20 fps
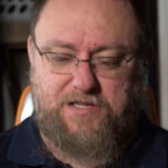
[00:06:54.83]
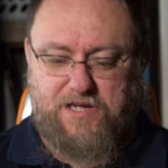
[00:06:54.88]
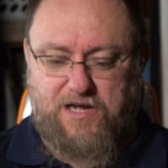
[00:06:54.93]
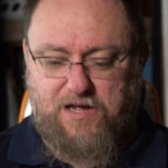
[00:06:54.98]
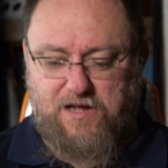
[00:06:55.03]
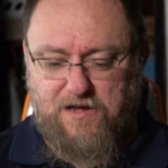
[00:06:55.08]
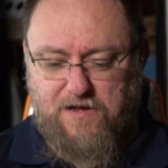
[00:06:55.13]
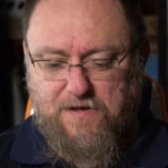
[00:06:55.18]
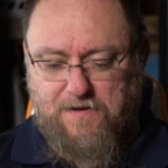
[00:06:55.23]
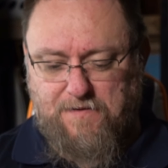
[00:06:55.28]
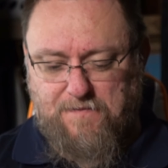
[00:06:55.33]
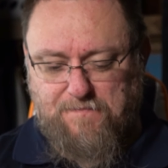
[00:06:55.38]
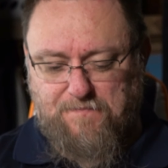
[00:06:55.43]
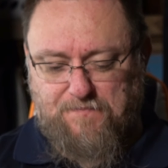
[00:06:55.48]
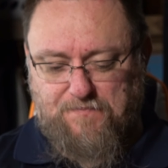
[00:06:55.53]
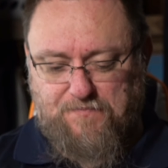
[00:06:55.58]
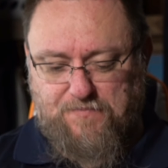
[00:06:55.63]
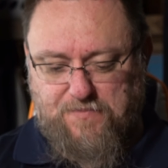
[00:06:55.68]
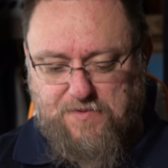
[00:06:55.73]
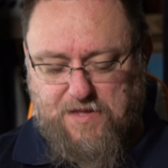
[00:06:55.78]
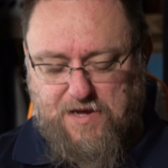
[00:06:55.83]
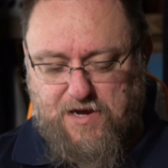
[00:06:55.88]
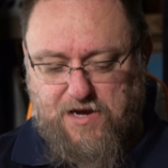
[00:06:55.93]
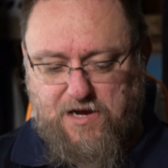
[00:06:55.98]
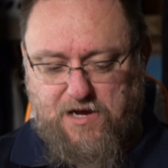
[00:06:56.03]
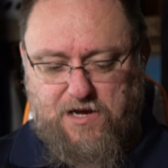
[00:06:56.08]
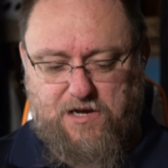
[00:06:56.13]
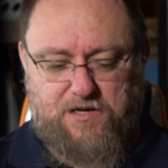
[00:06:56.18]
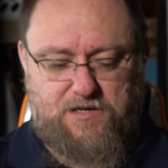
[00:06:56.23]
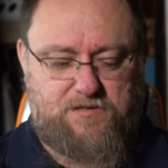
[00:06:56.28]
they
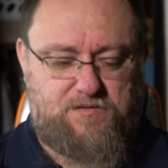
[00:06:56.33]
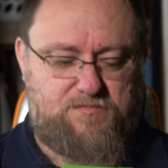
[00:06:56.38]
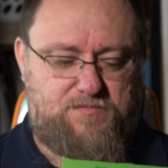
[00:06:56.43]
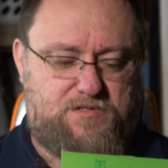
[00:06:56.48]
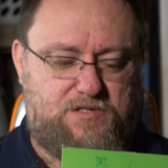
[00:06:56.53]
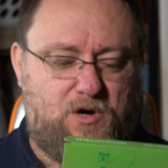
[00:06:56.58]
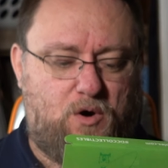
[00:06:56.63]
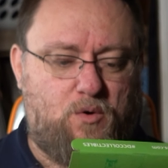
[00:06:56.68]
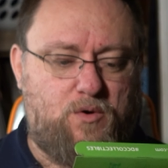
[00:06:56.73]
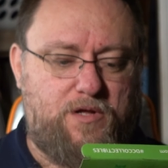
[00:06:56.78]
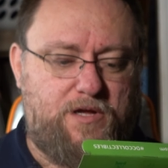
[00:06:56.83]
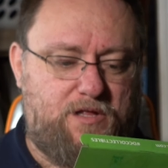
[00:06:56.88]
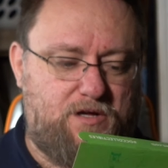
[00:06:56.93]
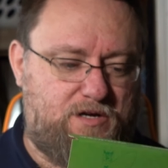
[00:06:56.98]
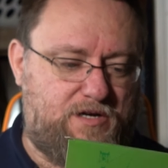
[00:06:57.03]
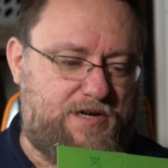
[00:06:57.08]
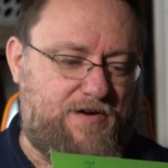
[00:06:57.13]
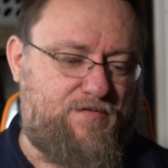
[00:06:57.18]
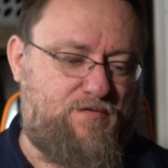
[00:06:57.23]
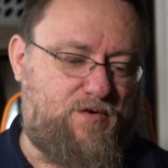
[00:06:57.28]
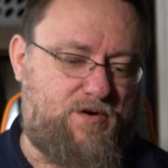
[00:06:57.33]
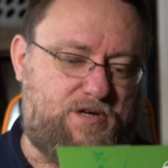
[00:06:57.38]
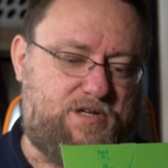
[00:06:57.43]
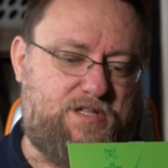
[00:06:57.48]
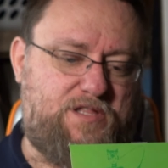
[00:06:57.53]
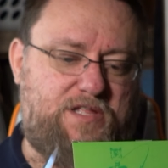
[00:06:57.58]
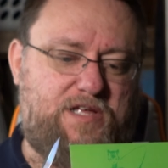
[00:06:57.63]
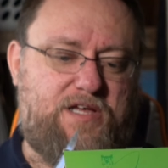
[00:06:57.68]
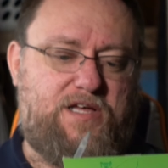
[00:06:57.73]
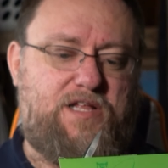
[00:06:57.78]
totally look different
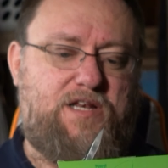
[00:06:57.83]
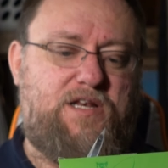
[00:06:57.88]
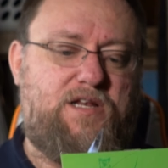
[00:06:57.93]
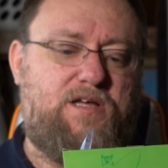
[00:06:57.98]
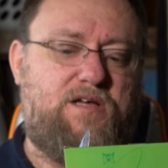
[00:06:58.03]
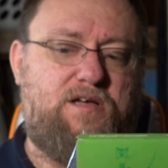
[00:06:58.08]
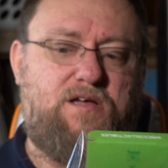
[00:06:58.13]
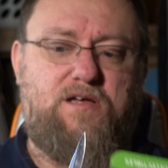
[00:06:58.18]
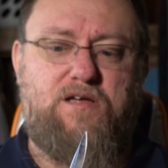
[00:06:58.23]
than